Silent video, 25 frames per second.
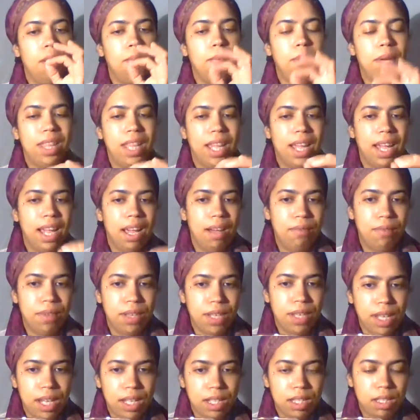but they have
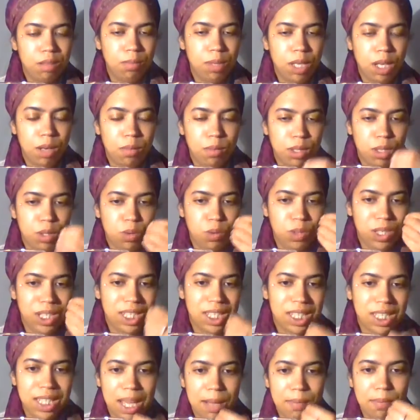yet to be able to
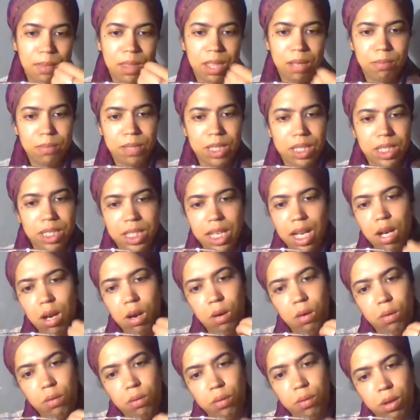accept
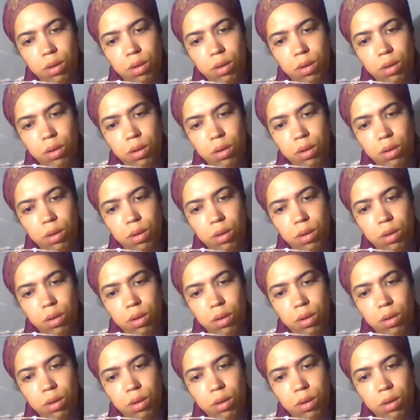themselves